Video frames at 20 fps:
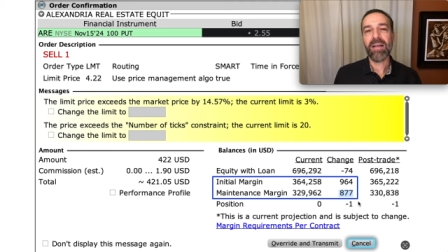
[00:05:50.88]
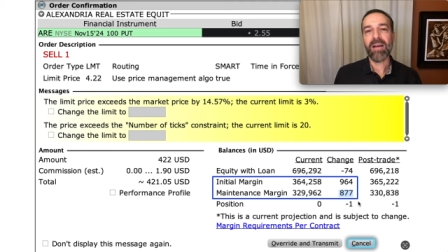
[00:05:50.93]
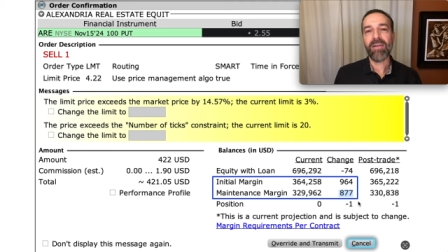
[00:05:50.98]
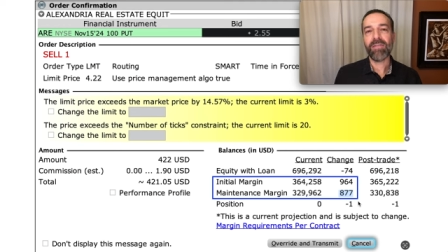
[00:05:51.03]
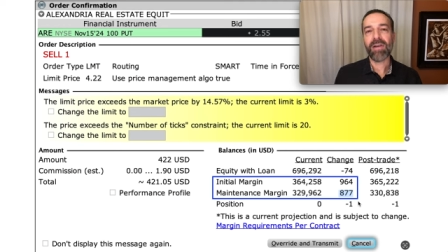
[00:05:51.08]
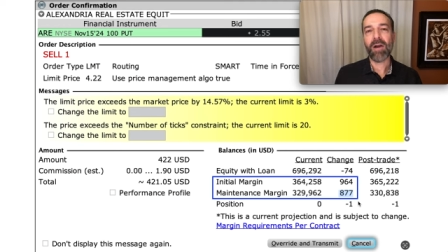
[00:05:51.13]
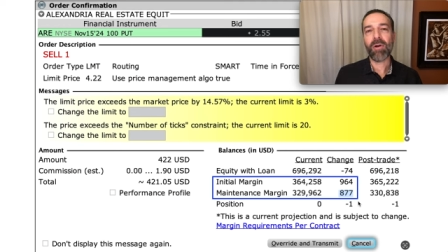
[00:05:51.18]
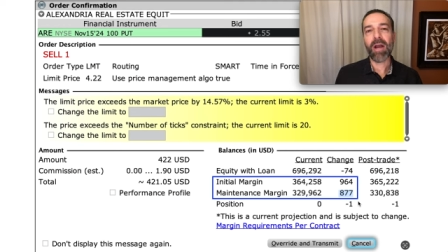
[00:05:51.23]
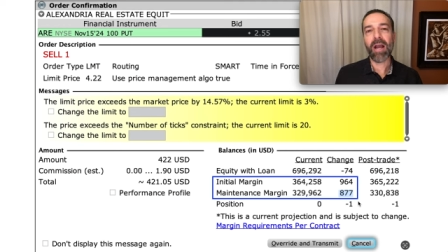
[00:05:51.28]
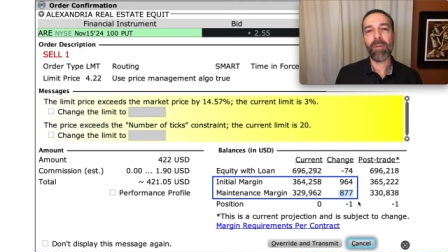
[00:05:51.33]
if
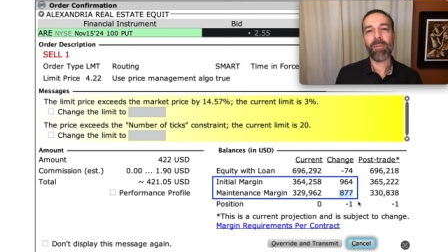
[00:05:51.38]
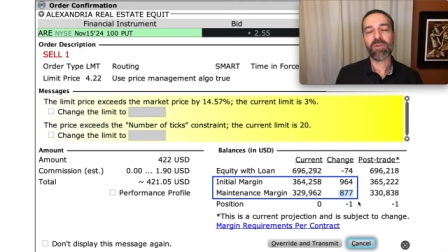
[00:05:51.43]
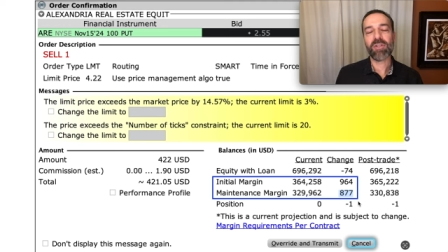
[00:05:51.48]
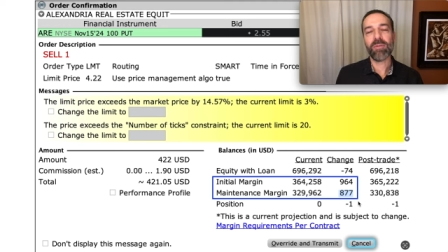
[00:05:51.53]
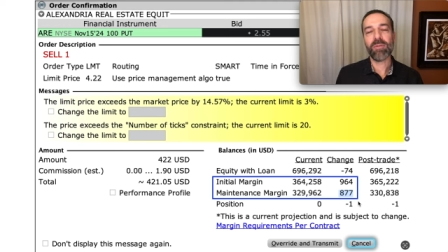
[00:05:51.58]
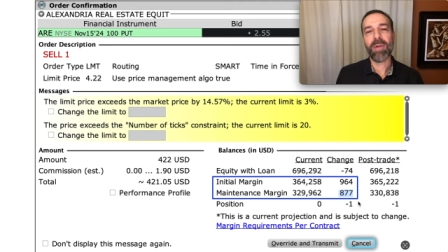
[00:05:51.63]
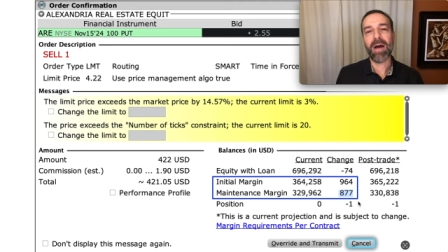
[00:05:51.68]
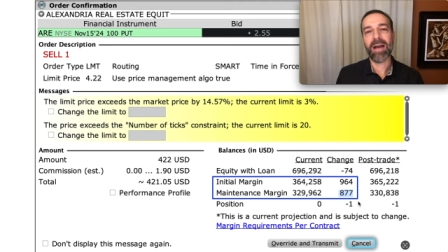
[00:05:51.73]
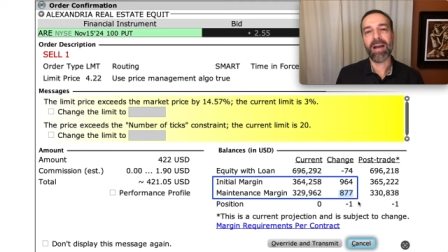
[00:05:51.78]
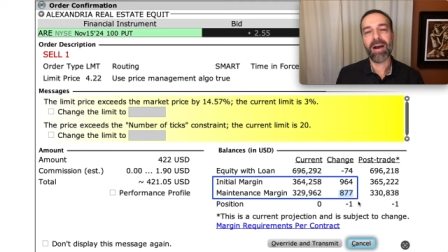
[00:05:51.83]
I were able
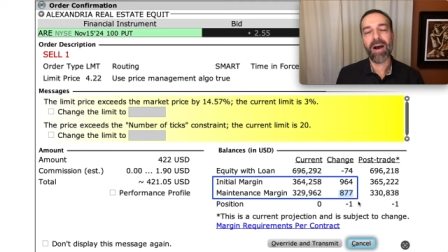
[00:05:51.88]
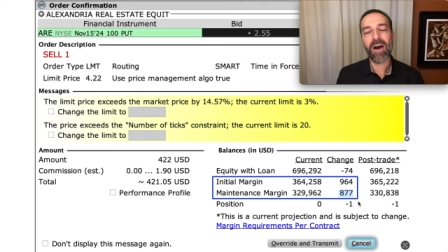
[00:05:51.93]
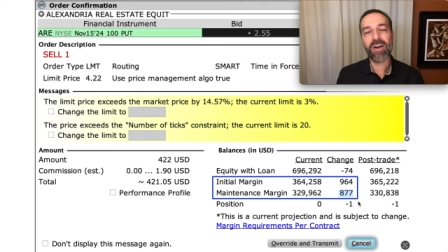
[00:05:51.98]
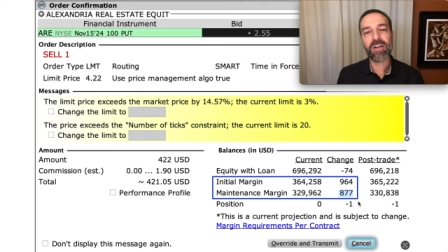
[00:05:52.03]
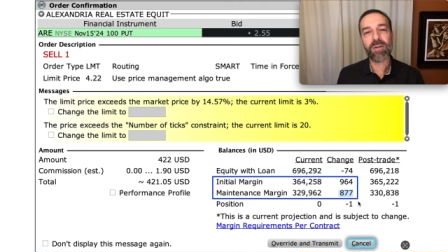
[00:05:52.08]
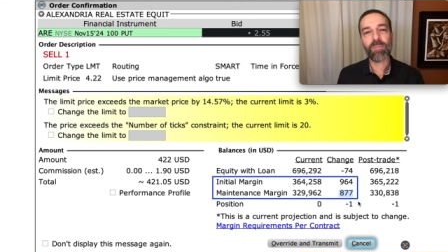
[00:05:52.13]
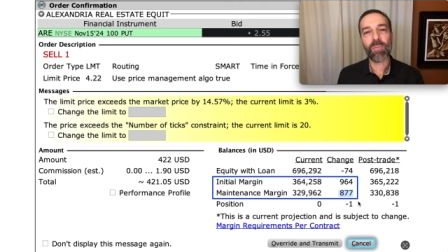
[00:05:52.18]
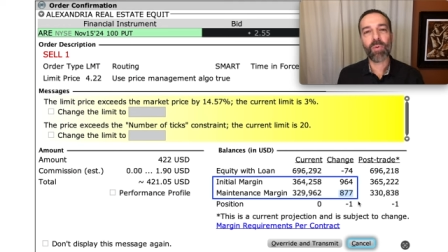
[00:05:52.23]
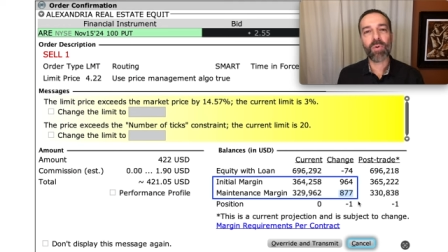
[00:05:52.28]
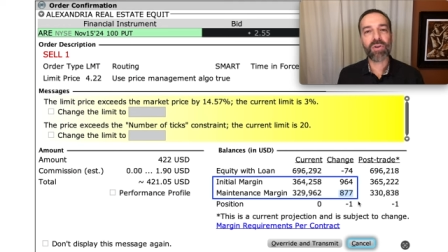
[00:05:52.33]
to buy
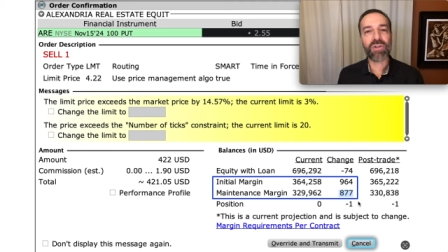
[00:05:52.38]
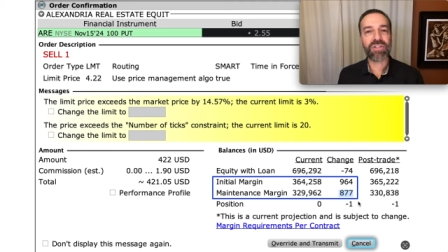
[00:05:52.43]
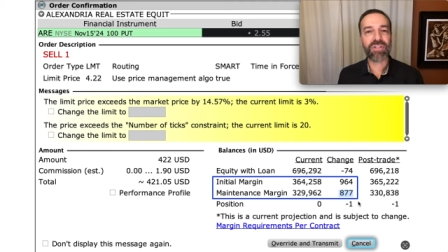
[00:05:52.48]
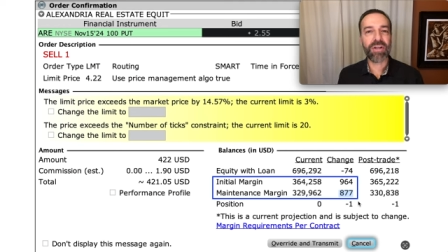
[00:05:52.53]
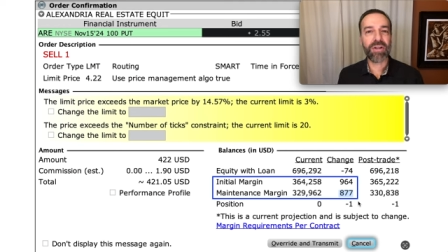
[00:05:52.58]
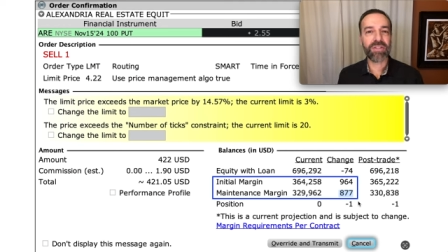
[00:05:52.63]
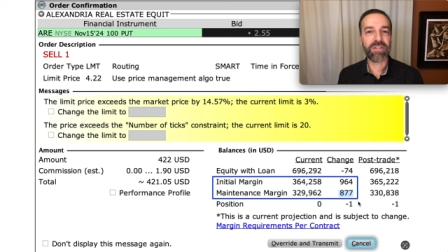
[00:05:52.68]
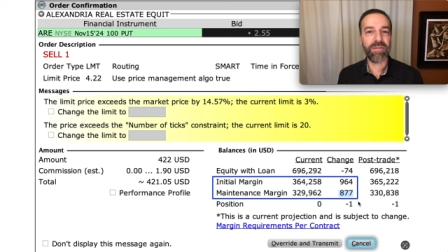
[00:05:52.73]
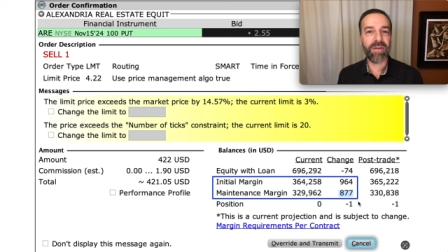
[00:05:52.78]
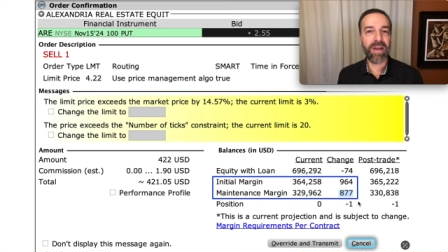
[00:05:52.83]
100 more
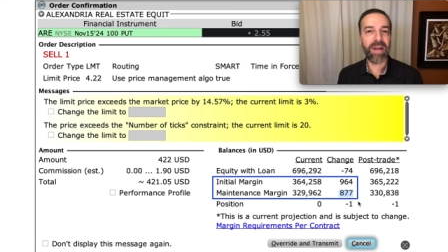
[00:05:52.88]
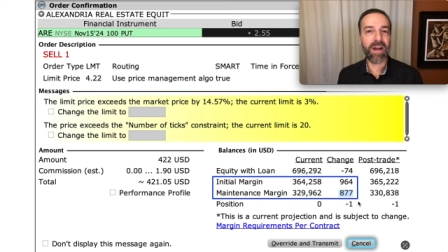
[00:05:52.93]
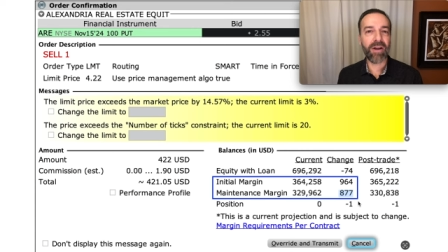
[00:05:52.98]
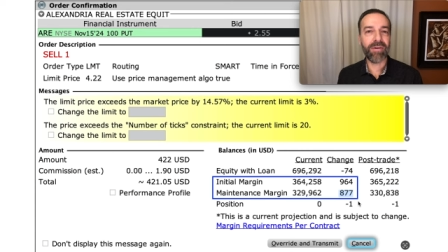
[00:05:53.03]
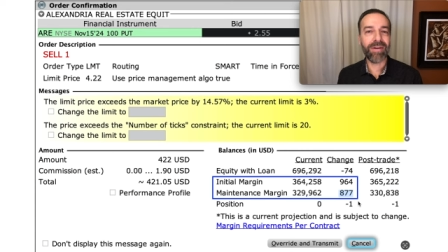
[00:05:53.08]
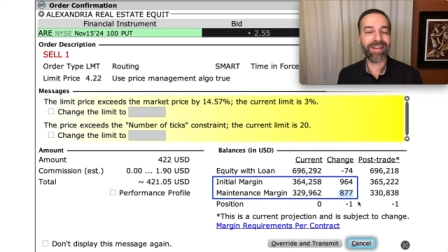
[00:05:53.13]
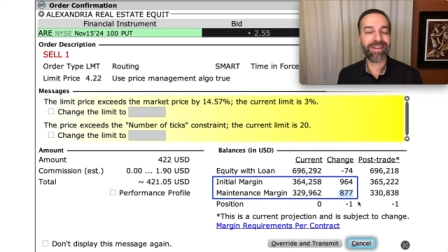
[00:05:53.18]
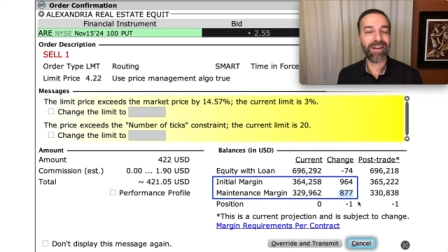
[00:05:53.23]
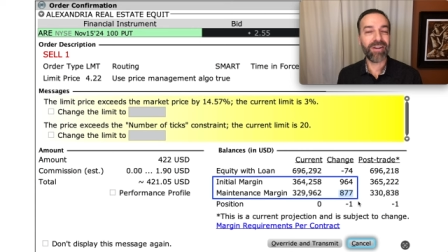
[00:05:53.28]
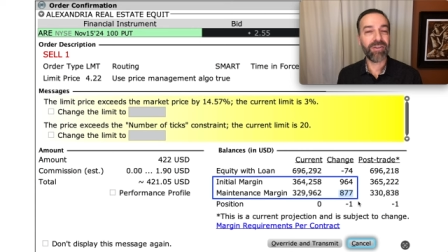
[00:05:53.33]
shares of
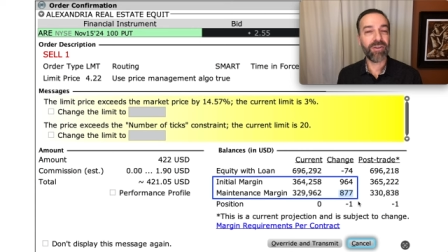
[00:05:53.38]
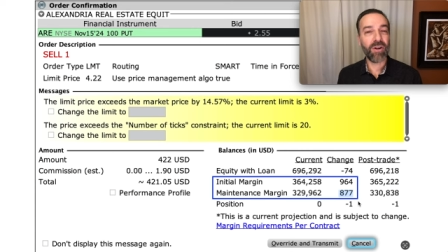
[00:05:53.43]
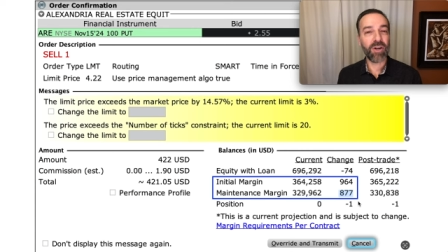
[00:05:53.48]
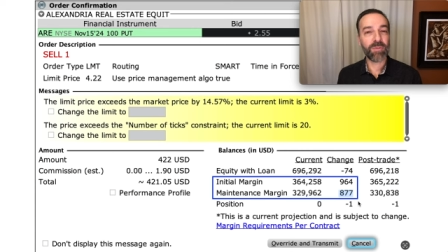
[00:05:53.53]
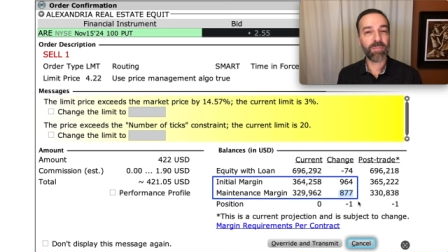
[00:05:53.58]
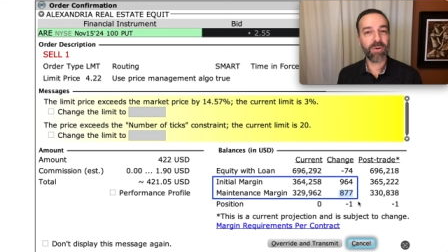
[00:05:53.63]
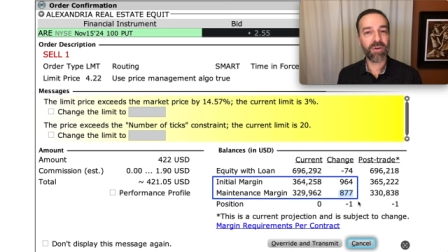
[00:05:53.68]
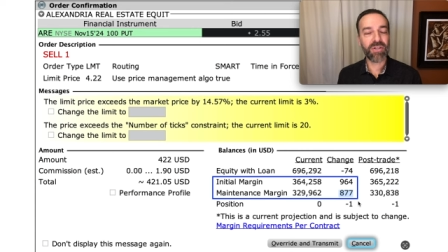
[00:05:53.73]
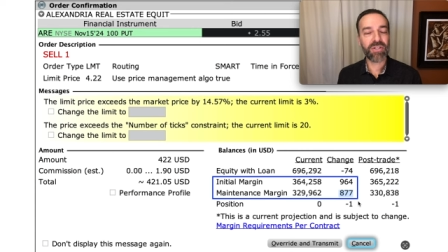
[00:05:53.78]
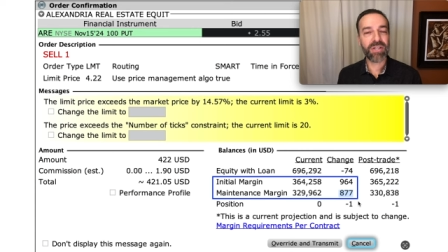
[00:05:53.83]
ARE at
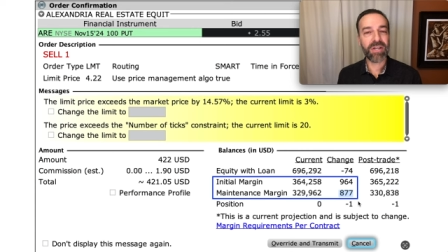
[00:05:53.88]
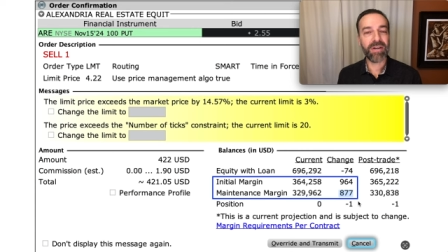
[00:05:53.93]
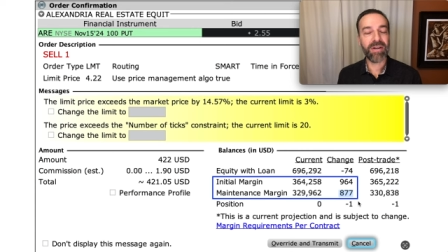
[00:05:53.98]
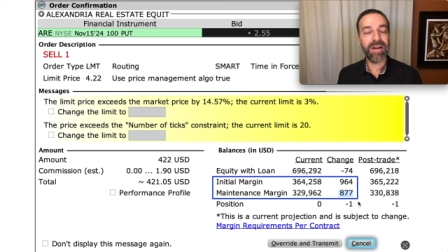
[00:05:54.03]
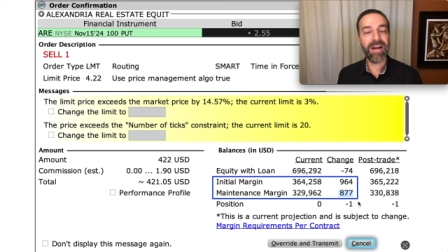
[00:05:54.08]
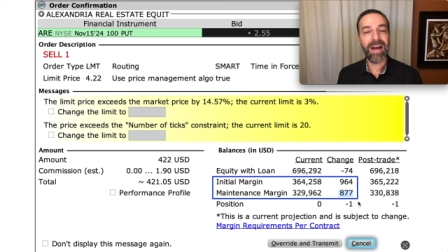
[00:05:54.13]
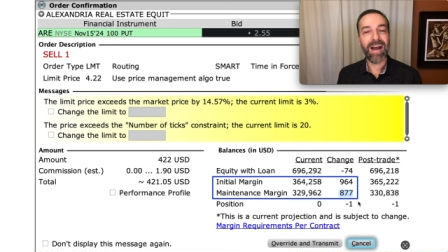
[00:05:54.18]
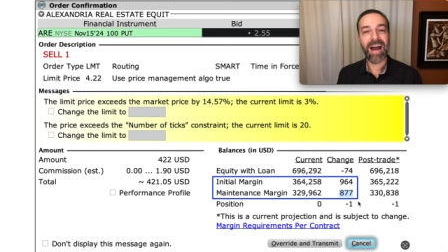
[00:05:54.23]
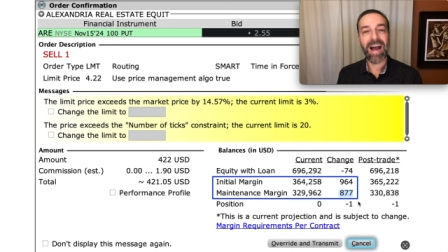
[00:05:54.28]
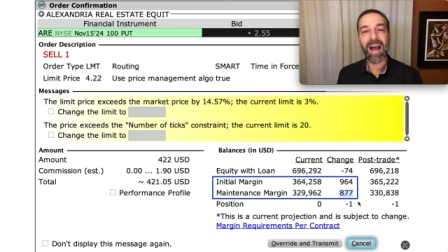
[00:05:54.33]
$100 per share,